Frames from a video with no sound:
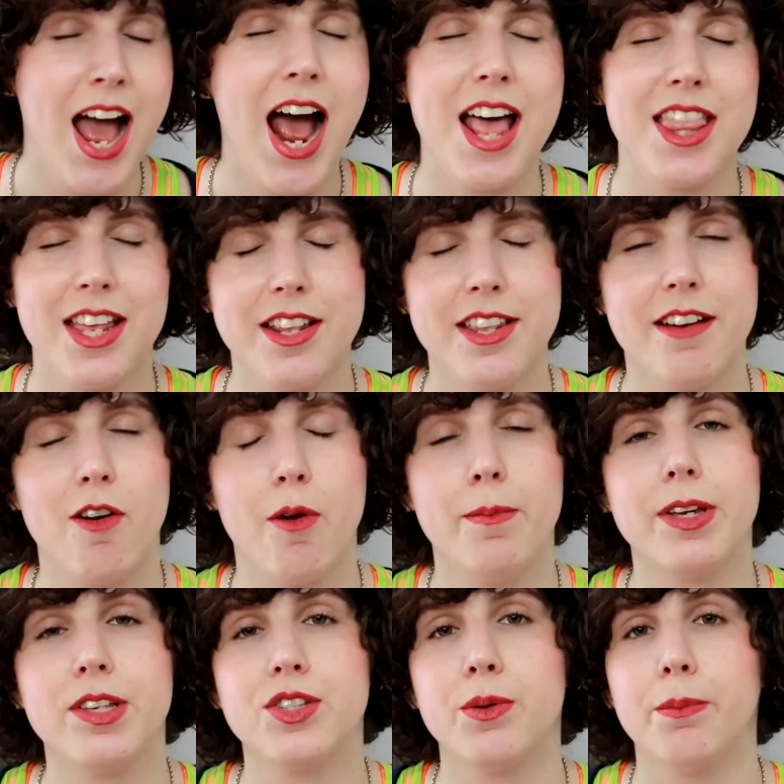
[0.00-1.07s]
And then there are
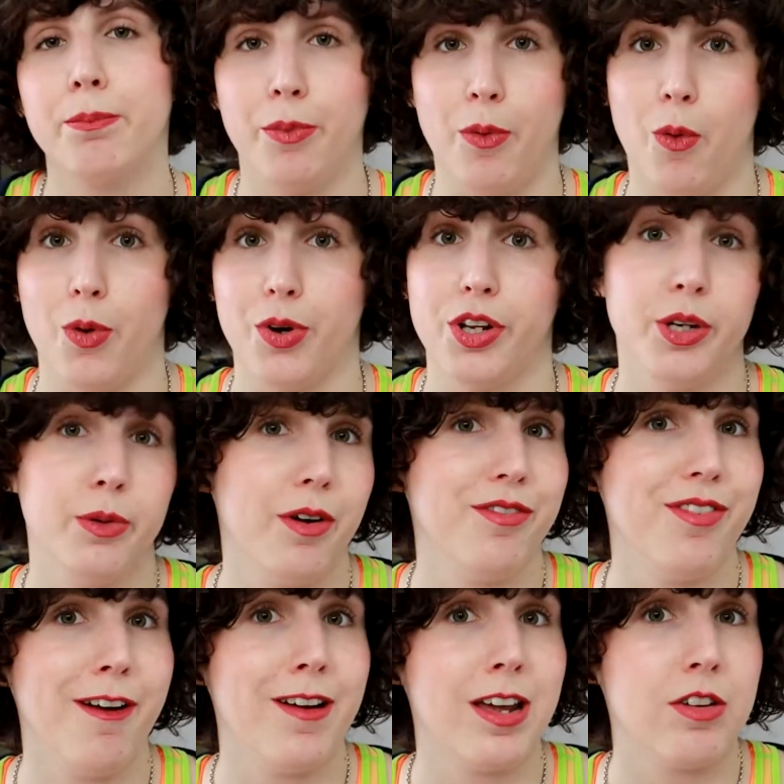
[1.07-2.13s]
Mistborn, who are
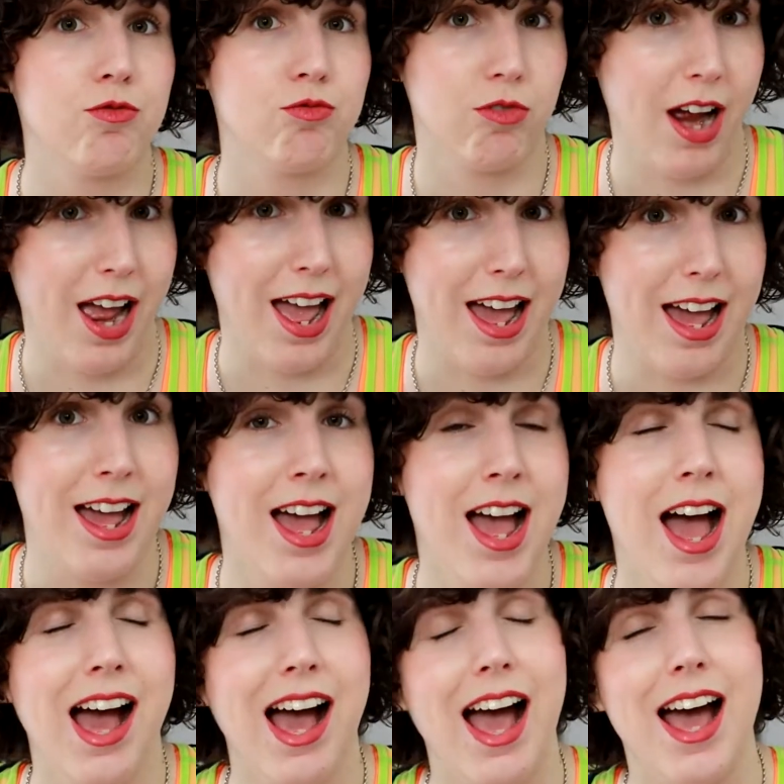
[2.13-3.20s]
very rare,
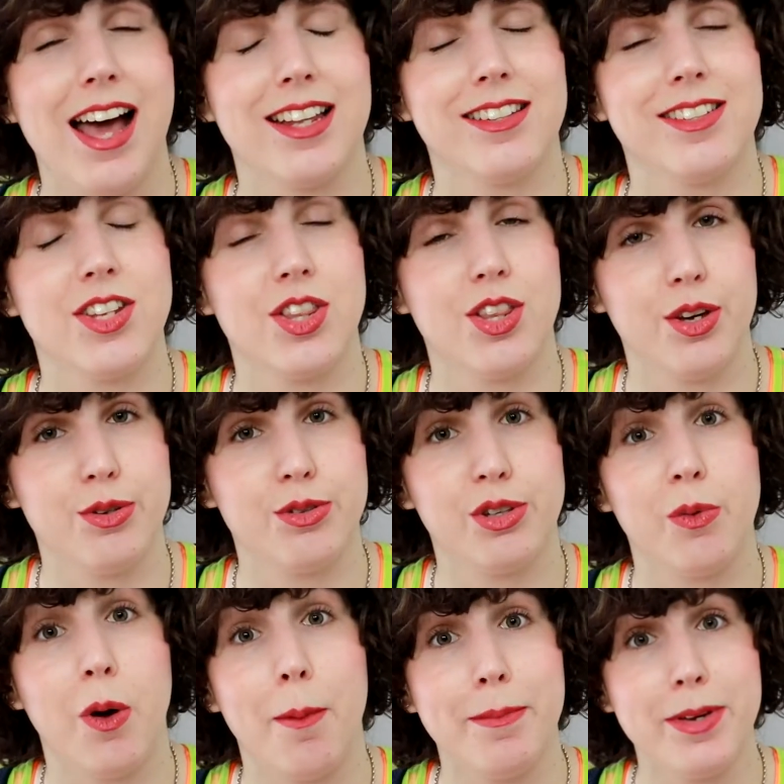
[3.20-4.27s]
and those
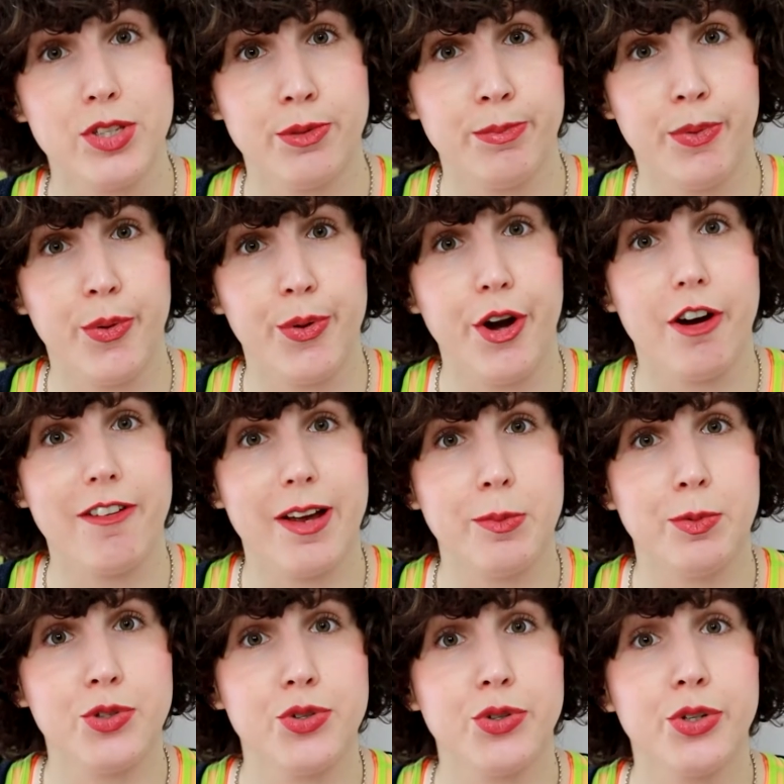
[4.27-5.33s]
who are Mistborn are
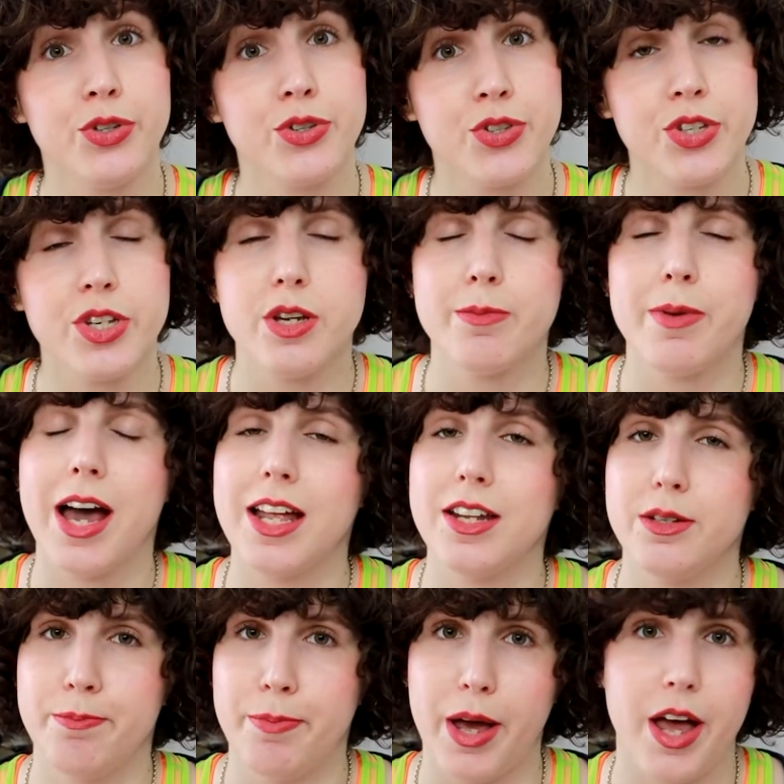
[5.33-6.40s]
able to consume
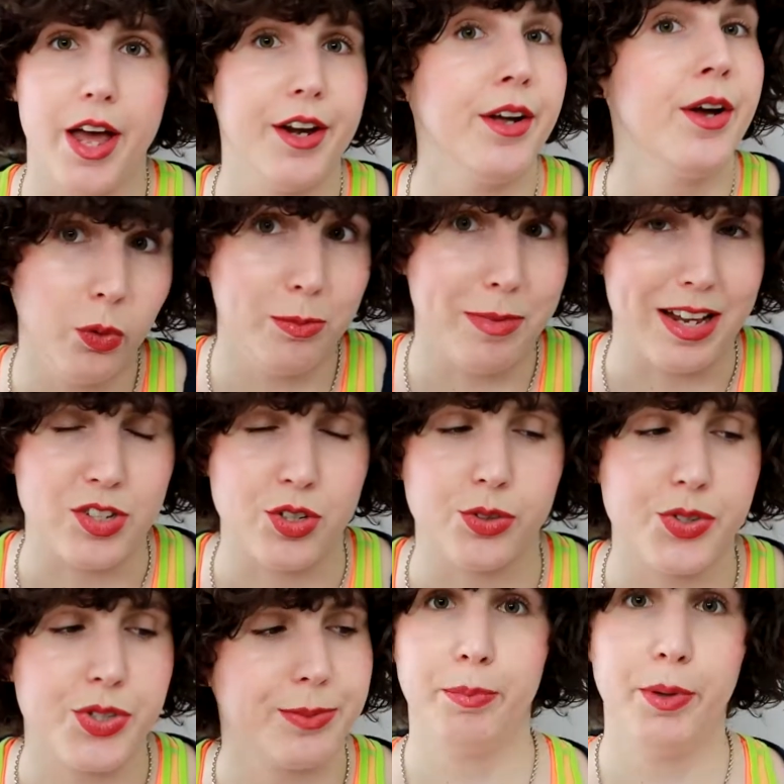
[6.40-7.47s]
and burn all metals.